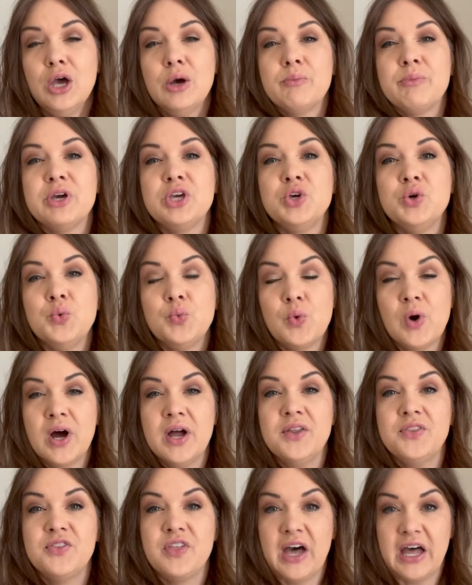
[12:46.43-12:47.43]
But you
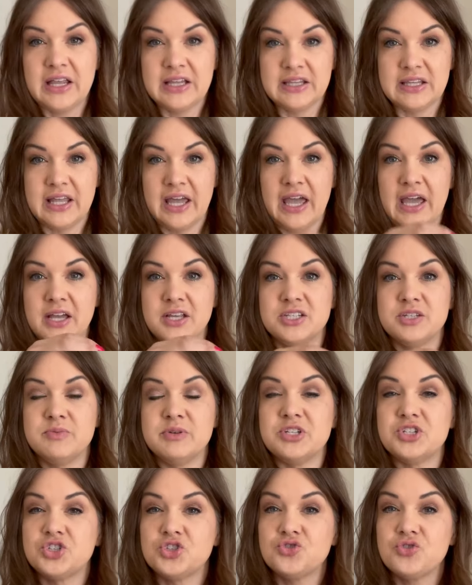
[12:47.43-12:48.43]
want that leg to
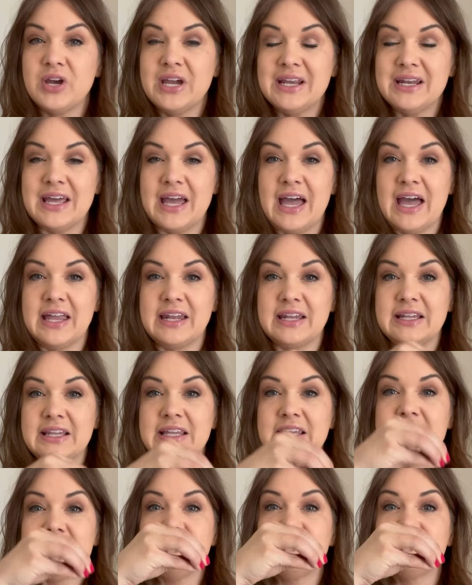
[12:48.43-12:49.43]
be straight and
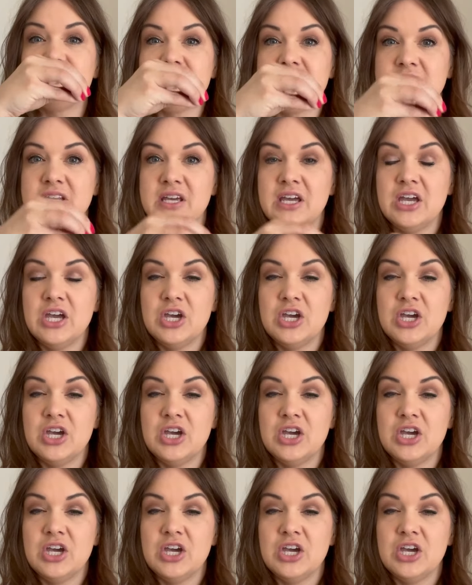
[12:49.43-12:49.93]
lifted.